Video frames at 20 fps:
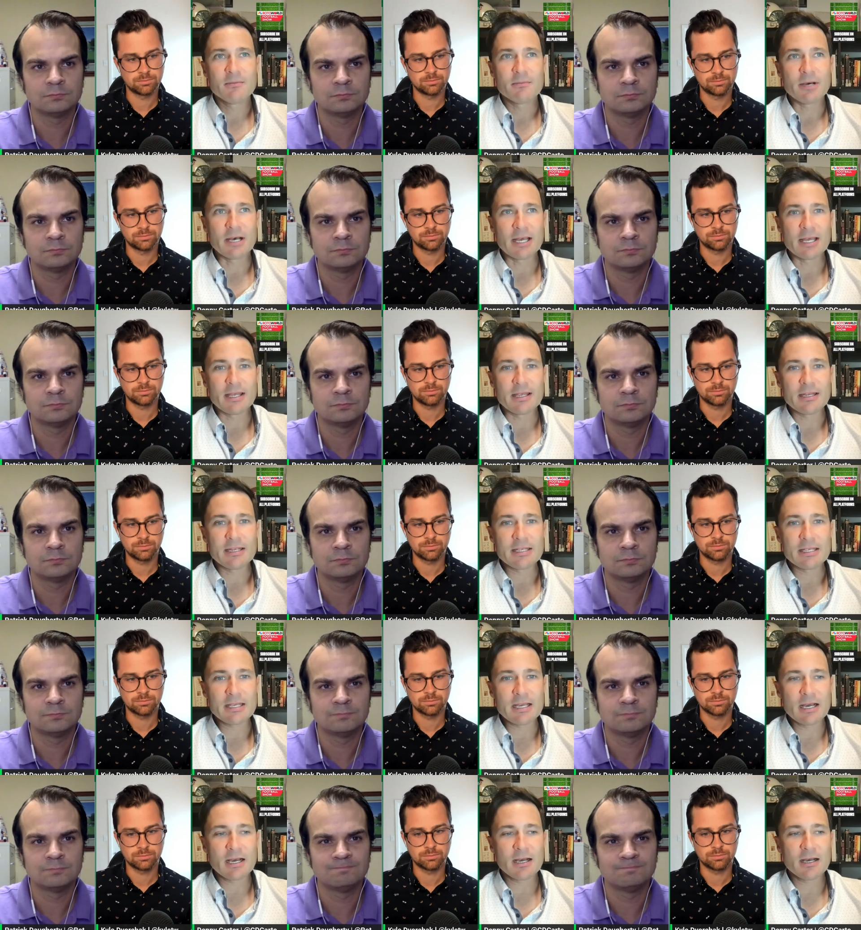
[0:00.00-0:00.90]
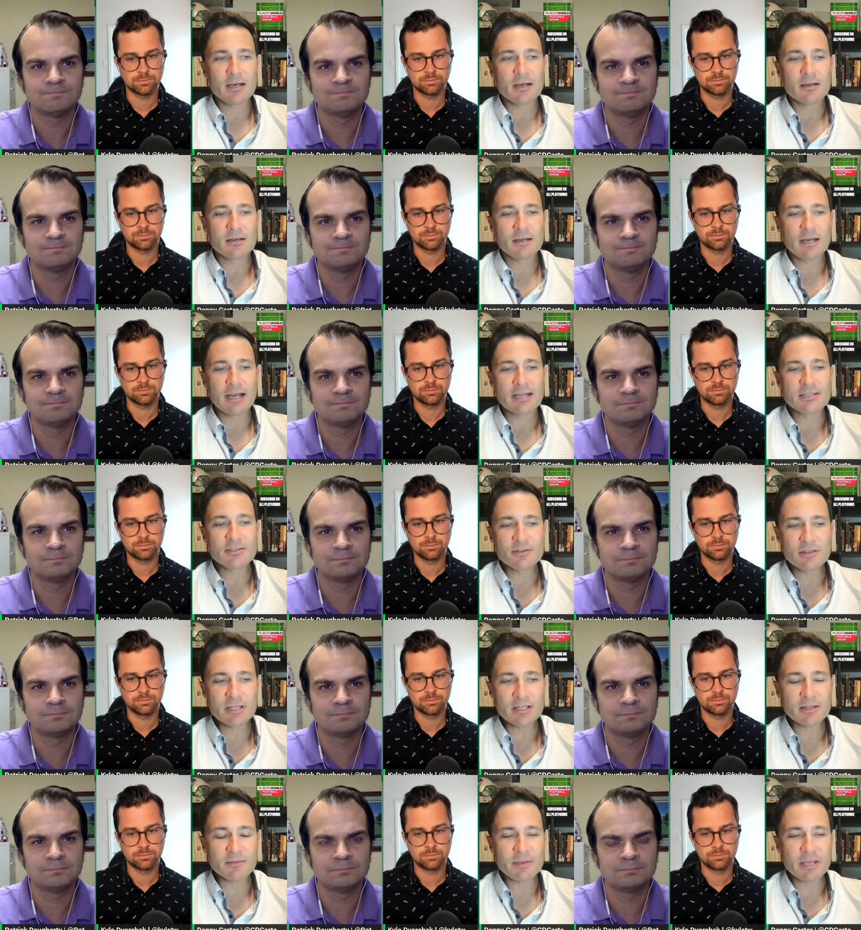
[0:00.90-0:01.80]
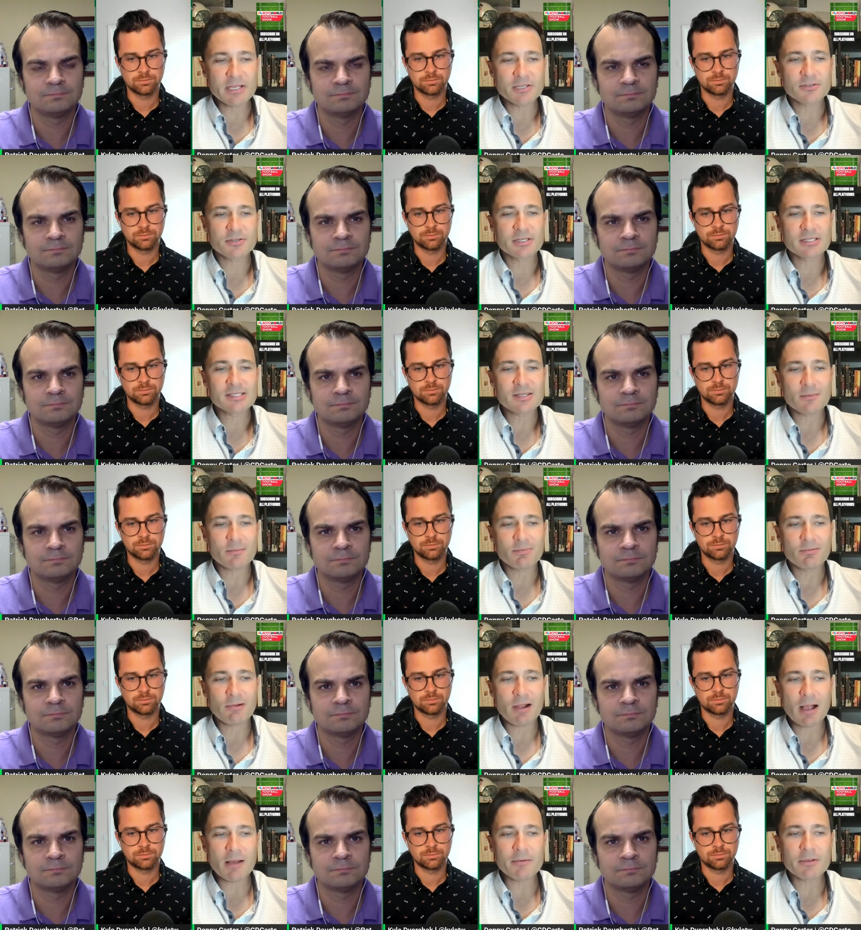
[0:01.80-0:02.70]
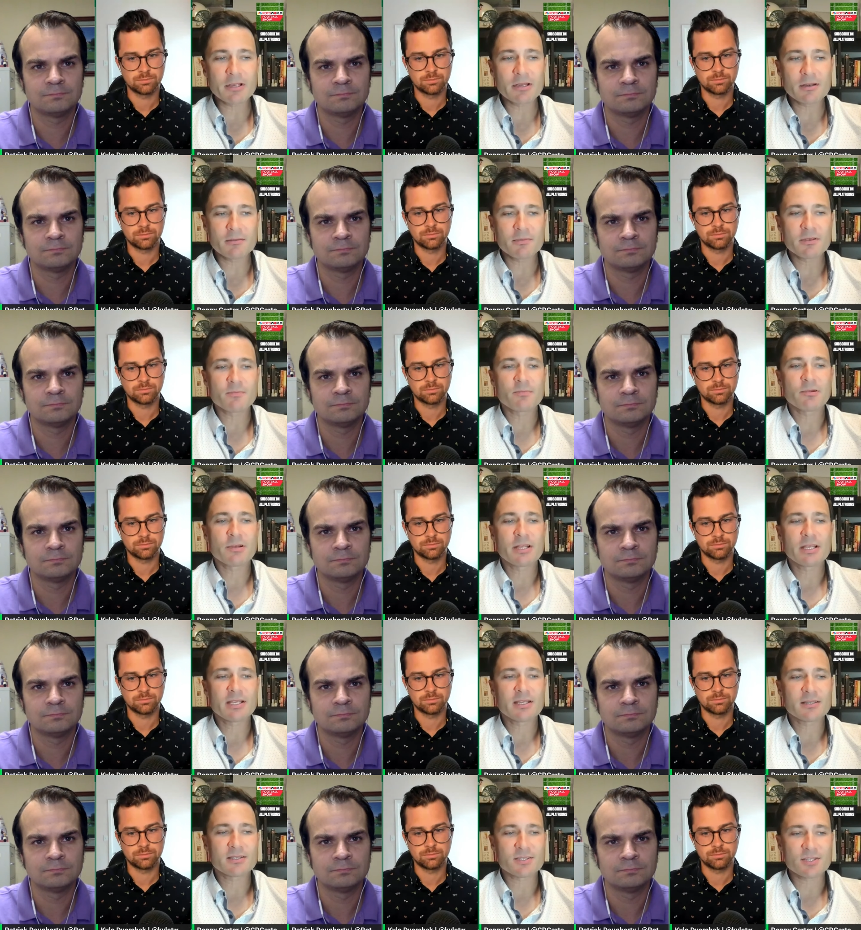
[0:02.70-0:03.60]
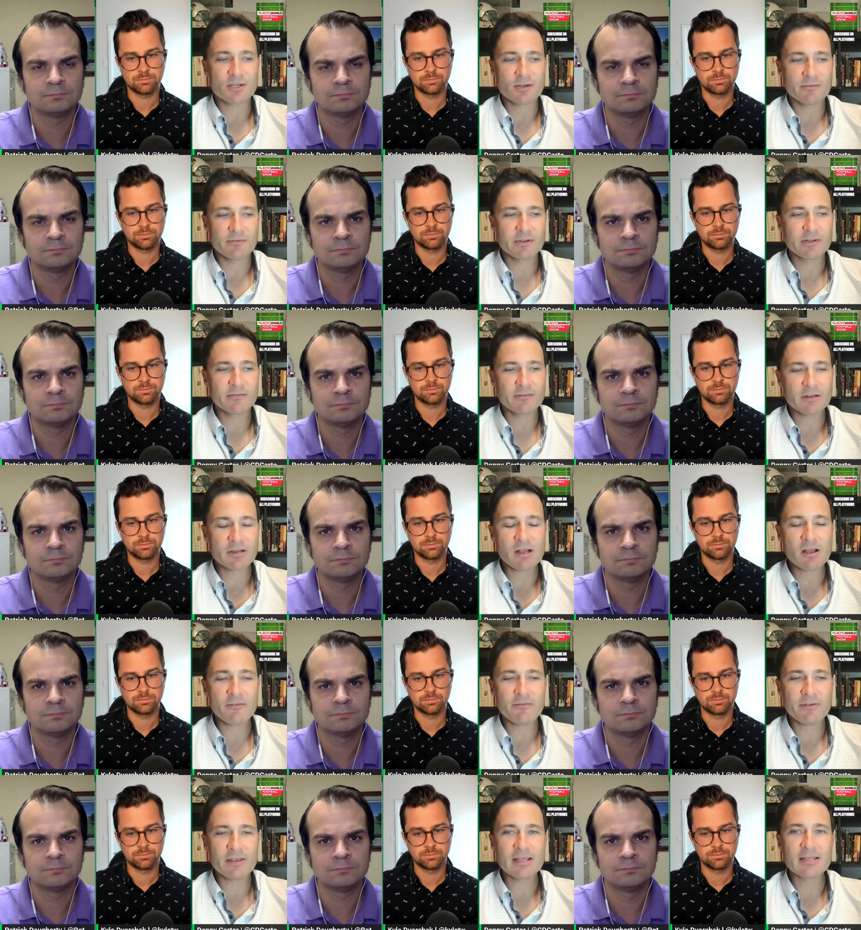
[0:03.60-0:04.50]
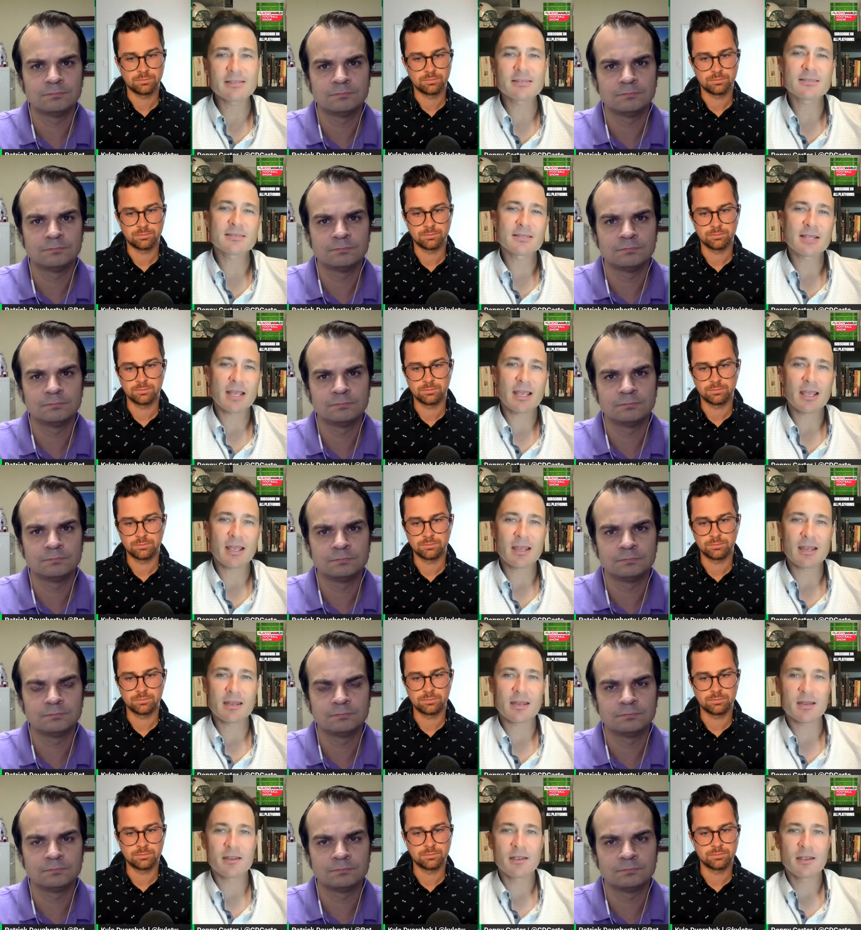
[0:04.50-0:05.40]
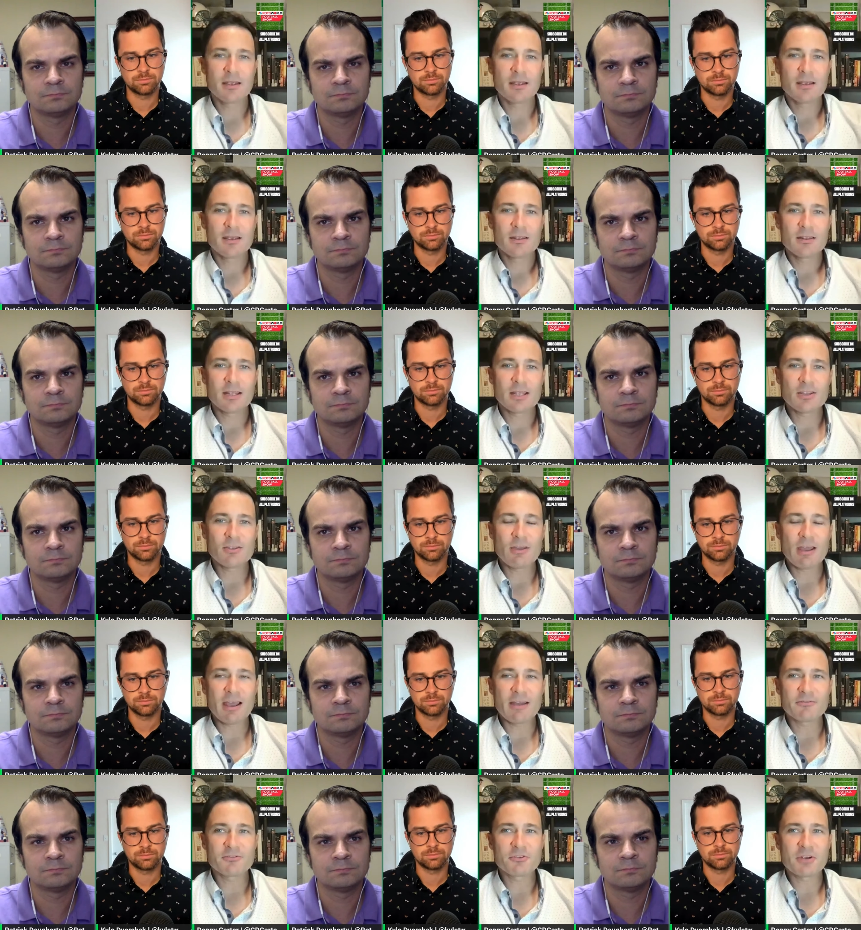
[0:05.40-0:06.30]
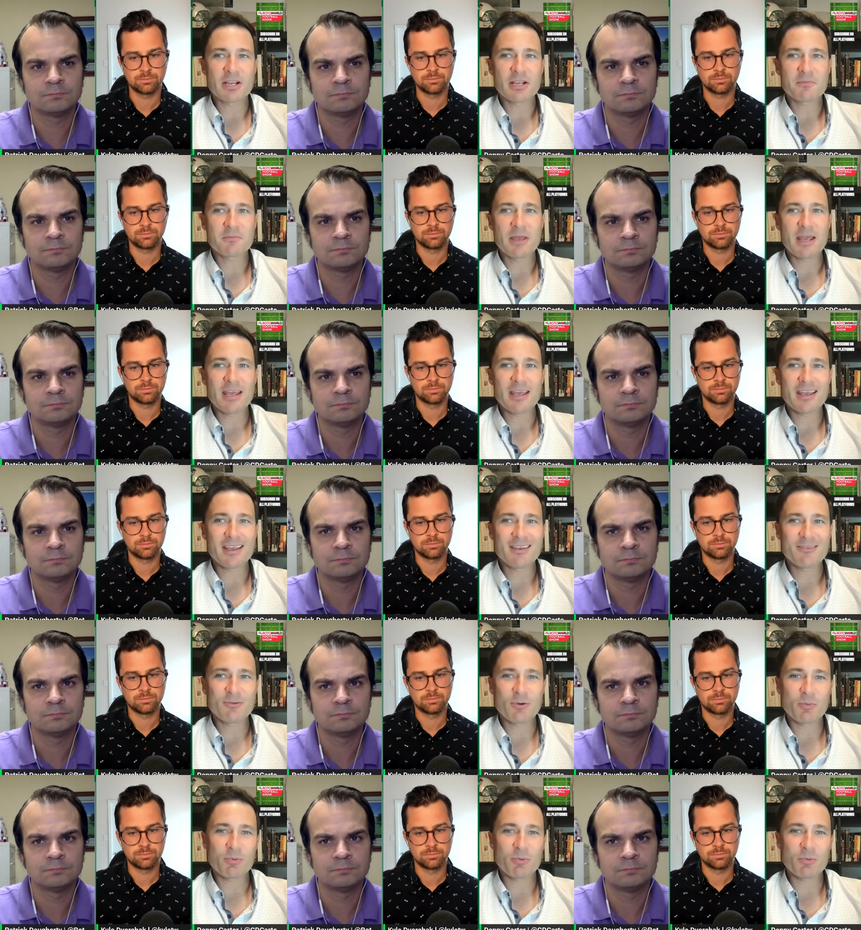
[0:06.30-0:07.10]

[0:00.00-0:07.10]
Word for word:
Speaker 1: But uh, I do think the Patriots are probably going to be pretty conservative on offense, and then you have Drake Maye will